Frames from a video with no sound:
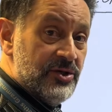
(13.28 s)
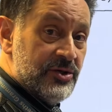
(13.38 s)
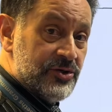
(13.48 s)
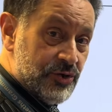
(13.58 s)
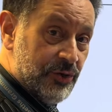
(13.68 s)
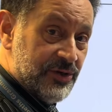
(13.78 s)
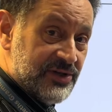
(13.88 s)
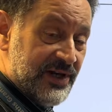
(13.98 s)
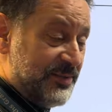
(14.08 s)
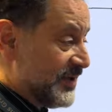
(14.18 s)
short
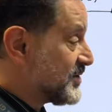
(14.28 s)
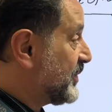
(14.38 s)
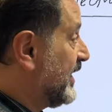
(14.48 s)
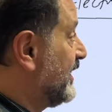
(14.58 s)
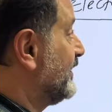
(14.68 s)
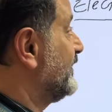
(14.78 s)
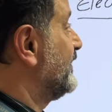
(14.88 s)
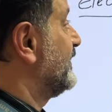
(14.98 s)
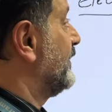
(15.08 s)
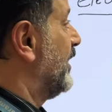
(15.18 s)
clip as well.
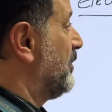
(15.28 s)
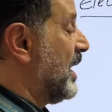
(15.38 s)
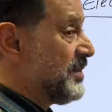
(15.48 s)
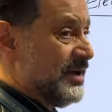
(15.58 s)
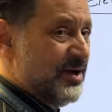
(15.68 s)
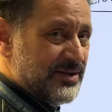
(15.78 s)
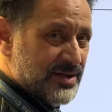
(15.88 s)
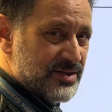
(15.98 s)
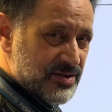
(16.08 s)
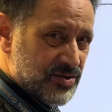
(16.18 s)
Maybe not
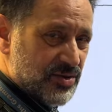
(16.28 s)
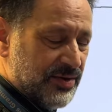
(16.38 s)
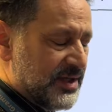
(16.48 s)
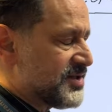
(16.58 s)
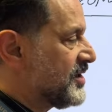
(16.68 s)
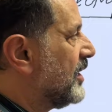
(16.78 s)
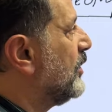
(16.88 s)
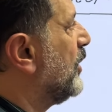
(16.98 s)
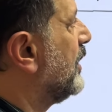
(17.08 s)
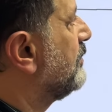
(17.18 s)
as short as the
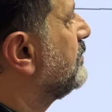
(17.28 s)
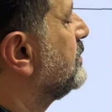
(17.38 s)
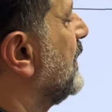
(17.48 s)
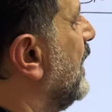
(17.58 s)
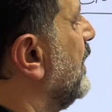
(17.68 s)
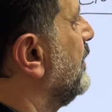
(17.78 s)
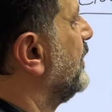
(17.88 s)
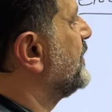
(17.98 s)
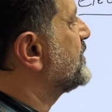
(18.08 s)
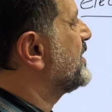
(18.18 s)
other one.
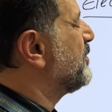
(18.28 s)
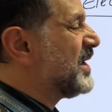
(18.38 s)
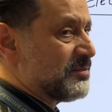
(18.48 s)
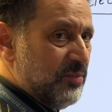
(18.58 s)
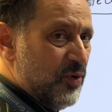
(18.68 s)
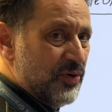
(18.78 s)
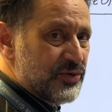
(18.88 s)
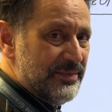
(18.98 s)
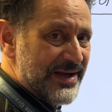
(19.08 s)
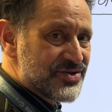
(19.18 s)
There is a bit more
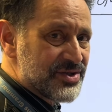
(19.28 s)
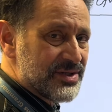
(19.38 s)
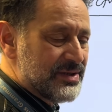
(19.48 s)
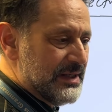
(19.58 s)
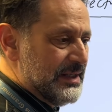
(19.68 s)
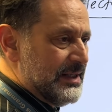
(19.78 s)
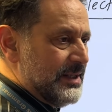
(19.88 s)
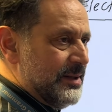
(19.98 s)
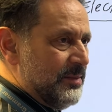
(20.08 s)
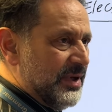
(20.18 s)
to mention
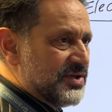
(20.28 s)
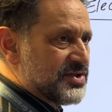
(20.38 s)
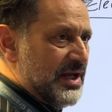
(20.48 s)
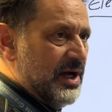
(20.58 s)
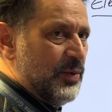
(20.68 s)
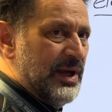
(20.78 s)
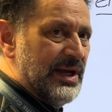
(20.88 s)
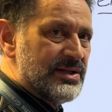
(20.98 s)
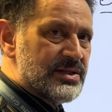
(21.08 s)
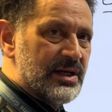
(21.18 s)
because now we
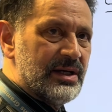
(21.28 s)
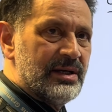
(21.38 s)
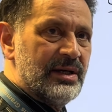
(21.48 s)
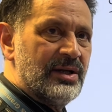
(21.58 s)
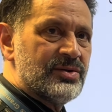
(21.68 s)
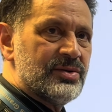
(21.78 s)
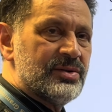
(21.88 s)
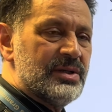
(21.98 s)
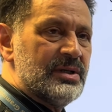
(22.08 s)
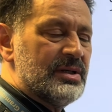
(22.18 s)
enter into
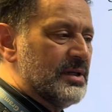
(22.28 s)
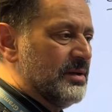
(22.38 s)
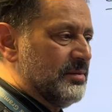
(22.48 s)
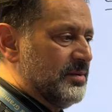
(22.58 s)
the